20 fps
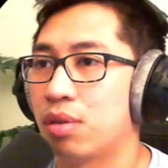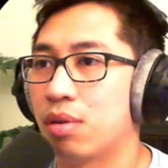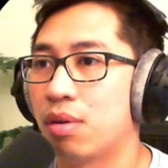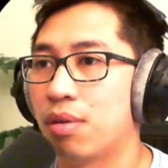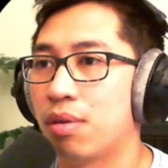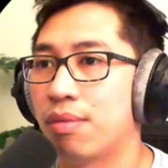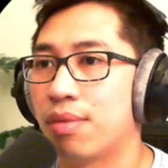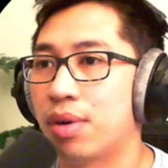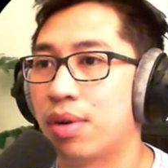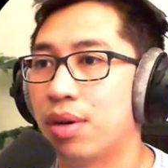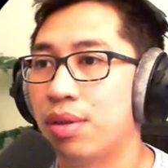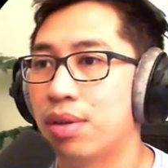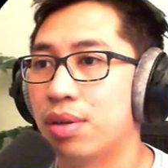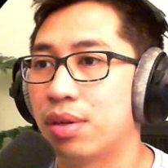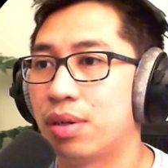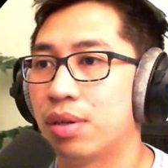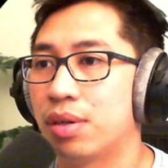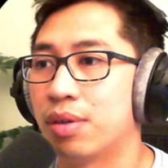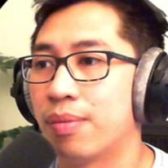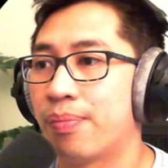of
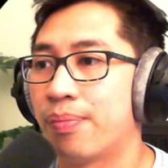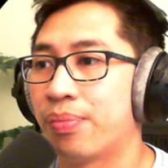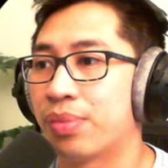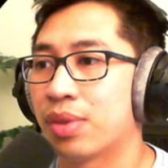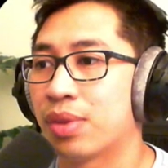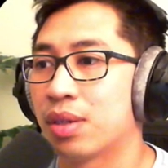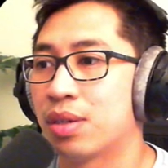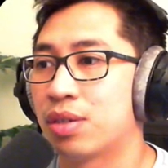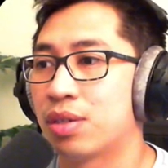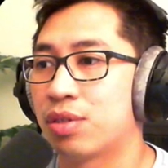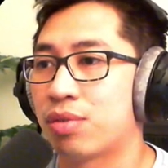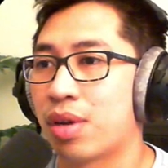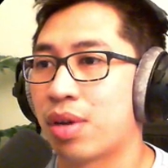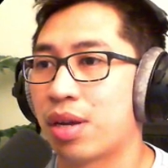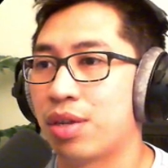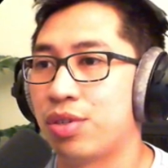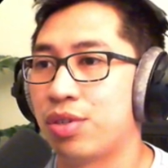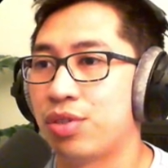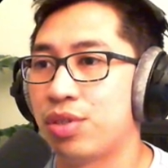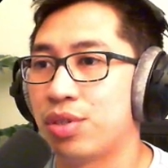other
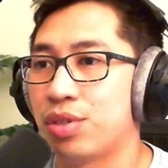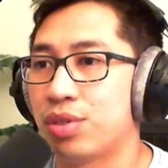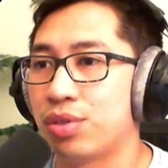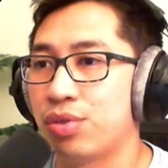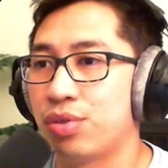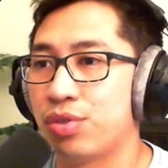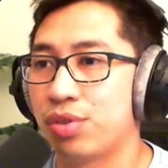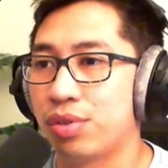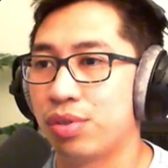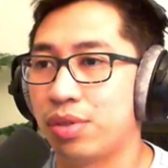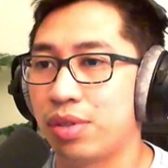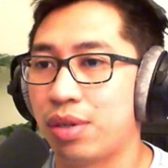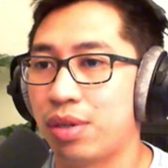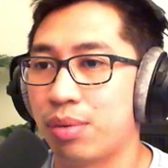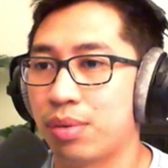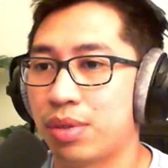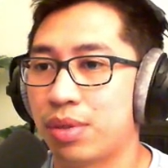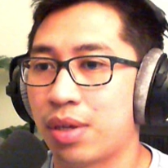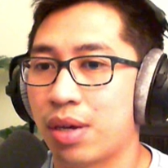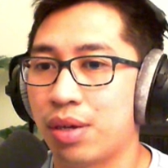strategies, usually they
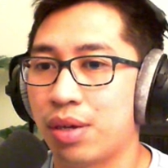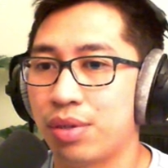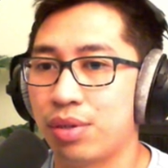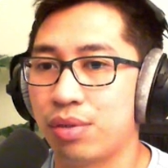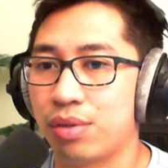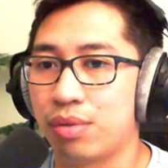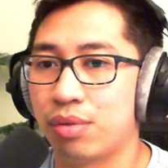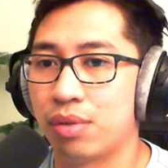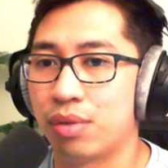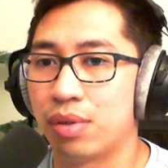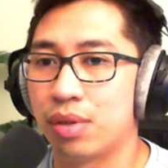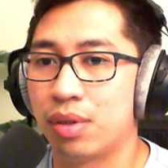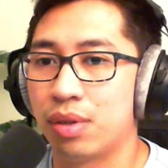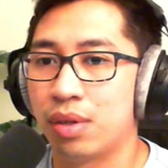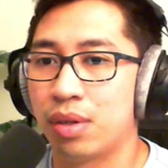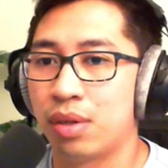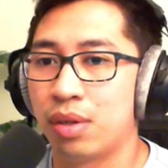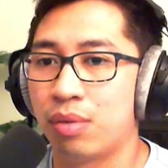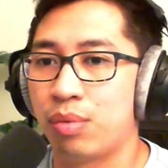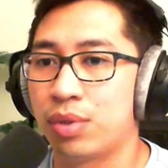will tell you
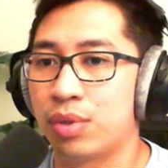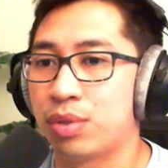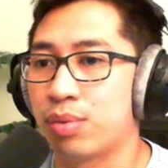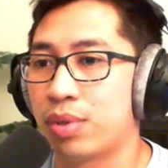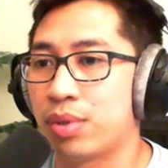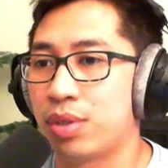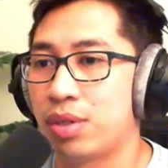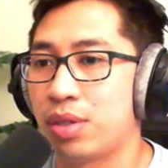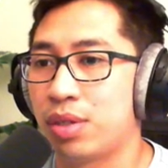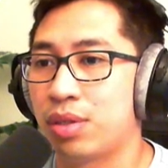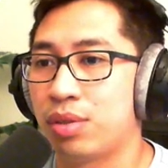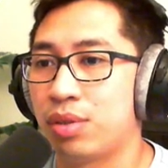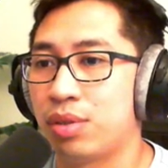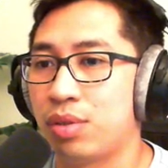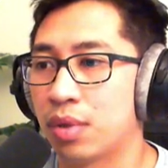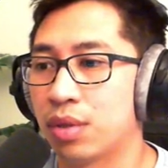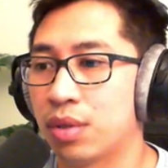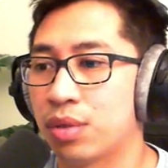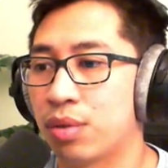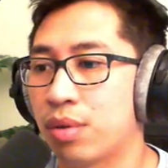which one you need to
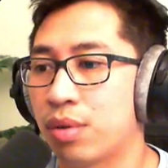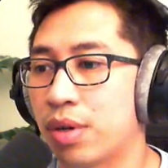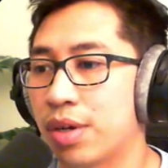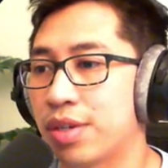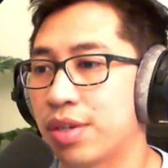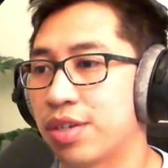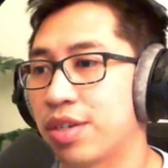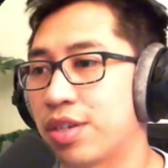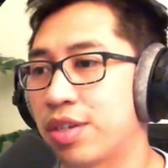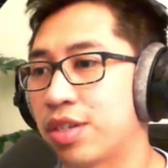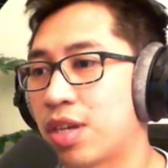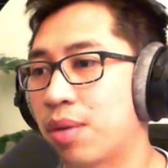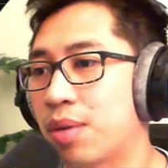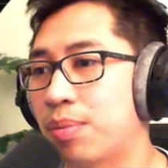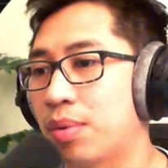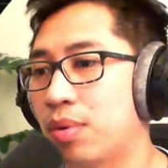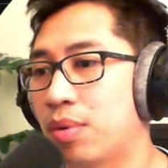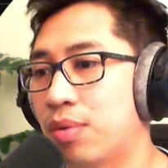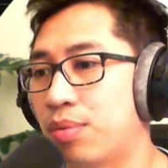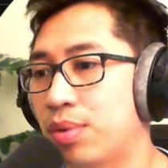use. So as an
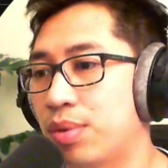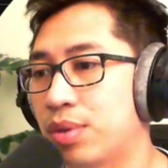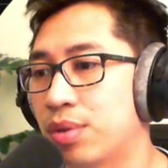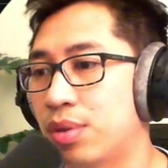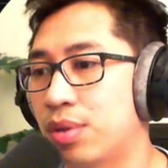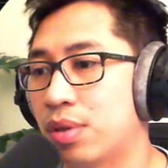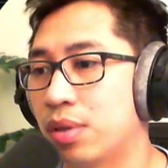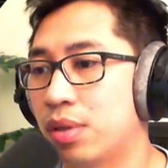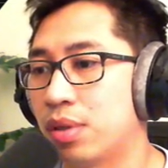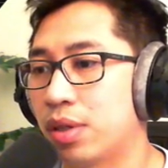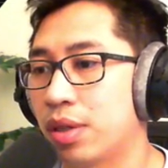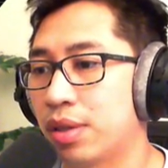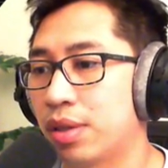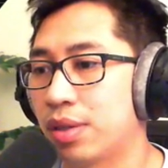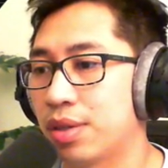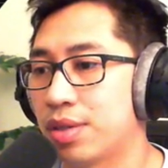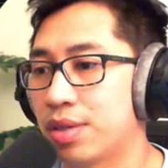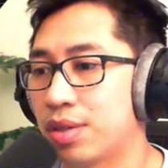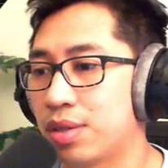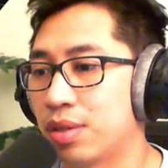example, if we took a look at
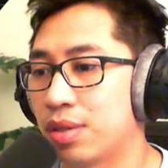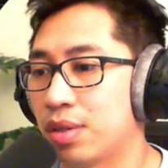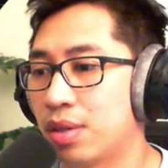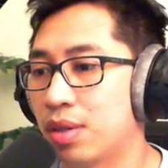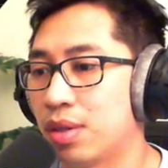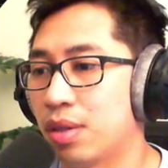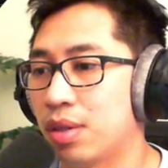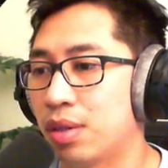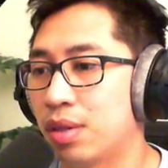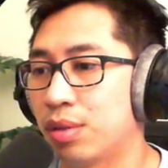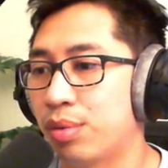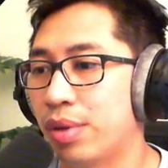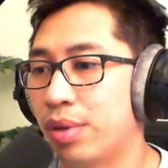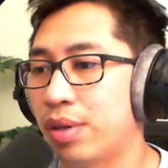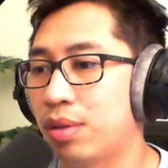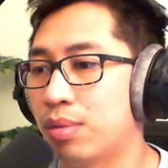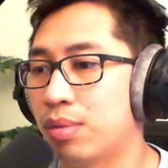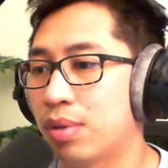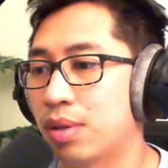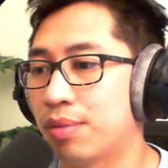this
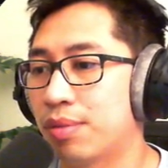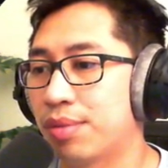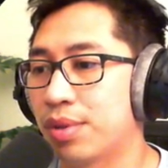Twitter one, for